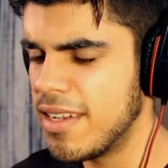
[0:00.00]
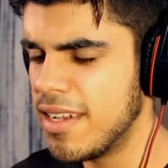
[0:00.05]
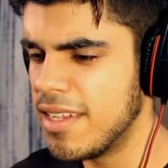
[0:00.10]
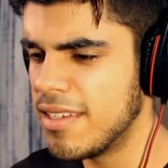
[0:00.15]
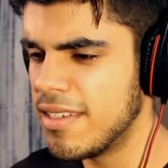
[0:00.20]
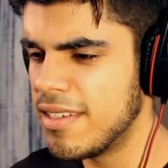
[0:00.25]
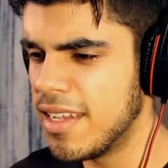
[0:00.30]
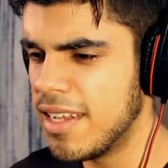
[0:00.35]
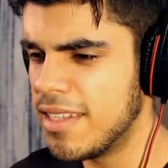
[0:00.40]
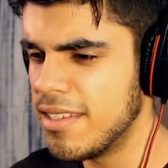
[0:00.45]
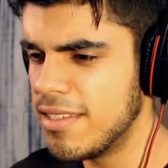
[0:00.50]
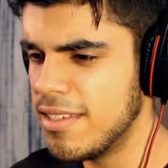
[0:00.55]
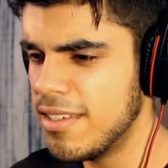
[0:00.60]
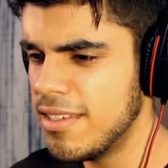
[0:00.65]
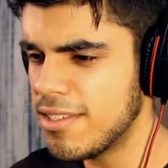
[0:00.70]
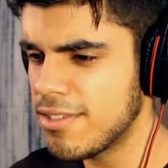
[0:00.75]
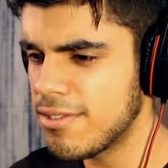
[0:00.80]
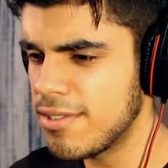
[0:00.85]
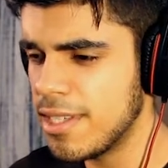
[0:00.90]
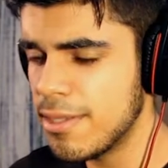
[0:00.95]
An
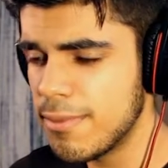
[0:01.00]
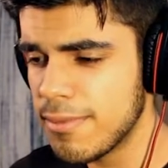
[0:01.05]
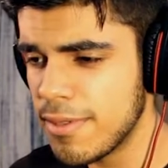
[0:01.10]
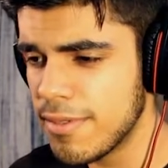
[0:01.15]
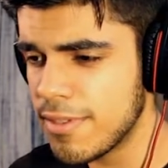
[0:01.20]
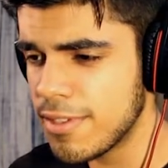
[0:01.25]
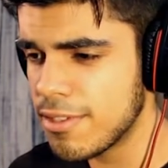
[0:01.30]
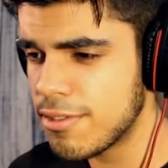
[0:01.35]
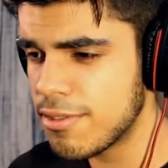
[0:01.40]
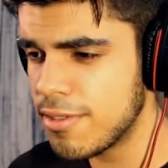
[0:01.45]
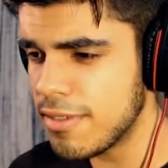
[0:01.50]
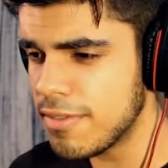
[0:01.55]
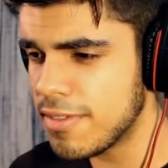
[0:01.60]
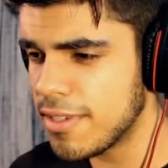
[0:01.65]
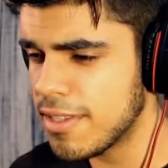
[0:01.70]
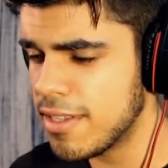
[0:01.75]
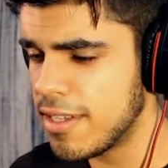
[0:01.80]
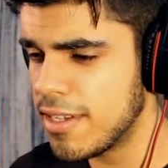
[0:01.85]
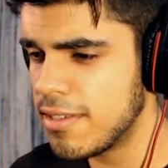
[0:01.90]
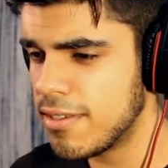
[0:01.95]
LED screen with a
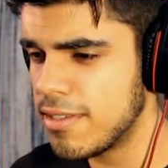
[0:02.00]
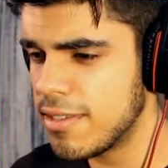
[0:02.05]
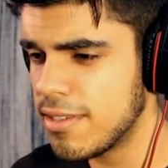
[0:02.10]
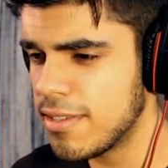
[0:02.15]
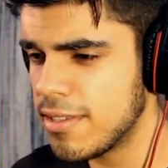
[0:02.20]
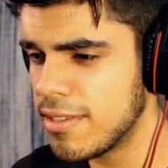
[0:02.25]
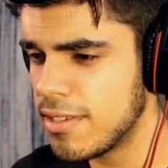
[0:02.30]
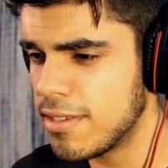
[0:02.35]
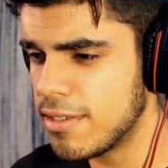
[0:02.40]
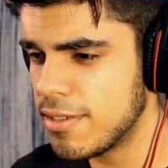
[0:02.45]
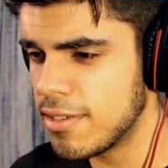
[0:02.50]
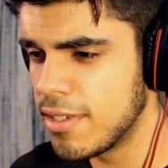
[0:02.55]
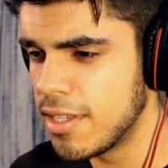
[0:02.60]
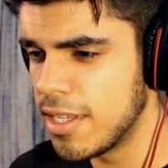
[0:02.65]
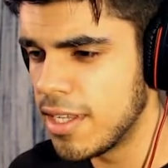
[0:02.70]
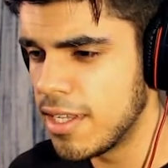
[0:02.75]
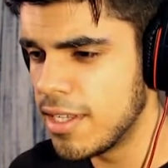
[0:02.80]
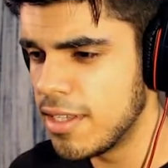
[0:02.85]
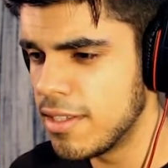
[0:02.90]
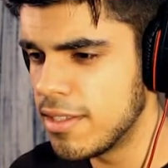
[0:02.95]
traffic light on it and a
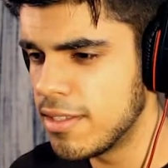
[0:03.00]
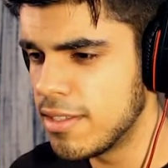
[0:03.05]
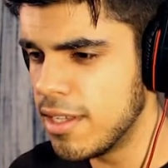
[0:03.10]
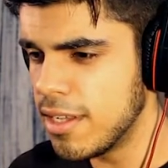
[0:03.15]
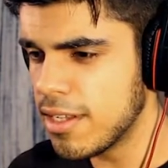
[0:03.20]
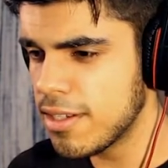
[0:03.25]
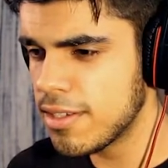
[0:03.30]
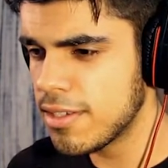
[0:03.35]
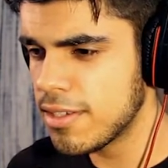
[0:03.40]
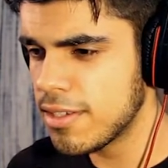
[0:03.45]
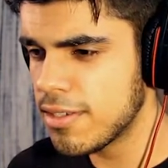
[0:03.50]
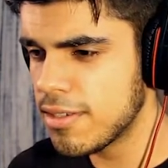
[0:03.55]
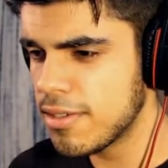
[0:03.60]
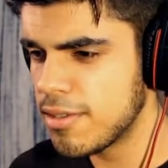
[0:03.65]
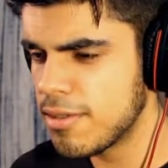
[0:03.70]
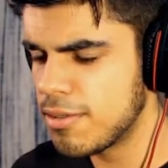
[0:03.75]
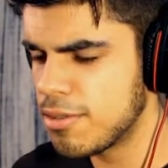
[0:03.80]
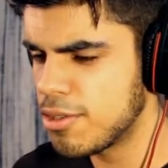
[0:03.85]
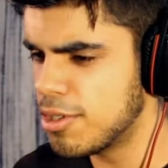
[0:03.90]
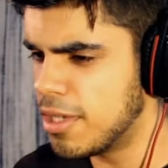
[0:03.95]

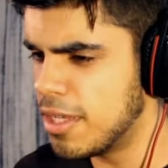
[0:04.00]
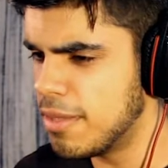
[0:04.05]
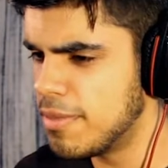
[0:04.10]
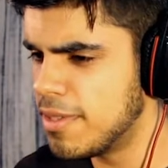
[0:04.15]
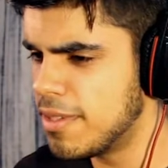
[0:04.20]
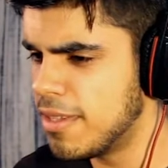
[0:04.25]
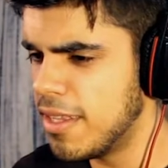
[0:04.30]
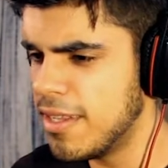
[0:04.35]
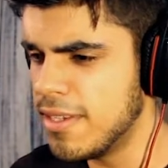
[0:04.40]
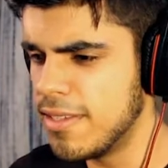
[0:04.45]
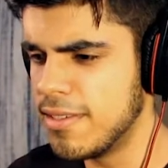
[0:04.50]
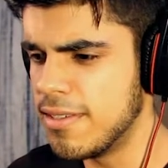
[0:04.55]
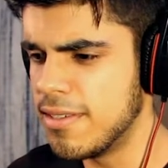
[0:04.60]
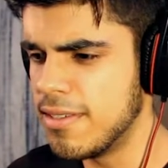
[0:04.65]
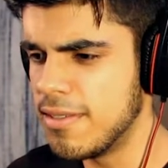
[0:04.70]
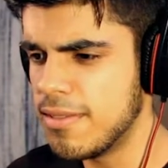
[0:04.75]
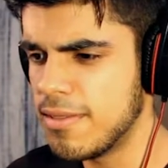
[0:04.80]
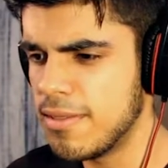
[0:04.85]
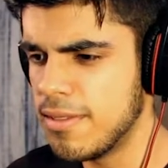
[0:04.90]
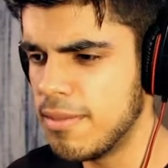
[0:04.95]
duck-shaped
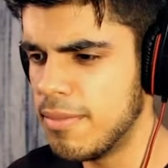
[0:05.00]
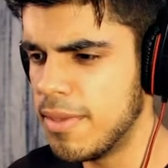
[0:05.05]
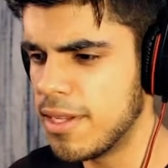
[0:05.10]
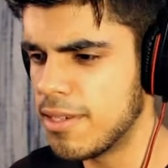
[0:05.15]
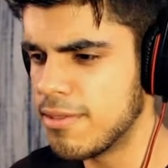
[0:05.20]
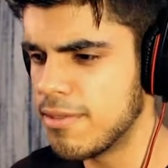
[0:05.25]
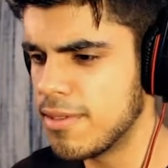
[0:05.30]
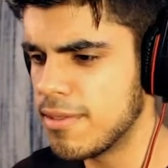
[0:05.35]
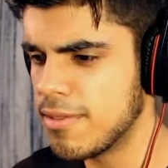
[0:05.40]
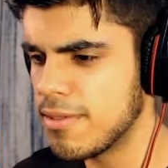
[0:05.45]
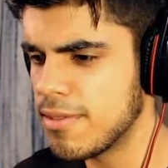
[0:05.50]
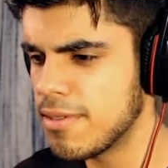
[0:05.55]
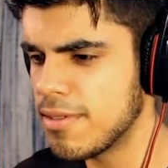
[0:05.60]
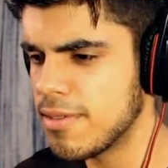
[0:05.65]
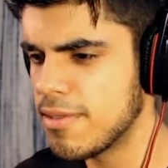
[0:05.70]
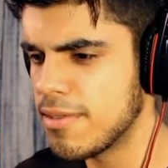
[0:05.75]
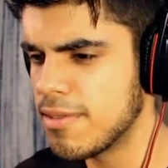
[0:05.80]
lady in the background.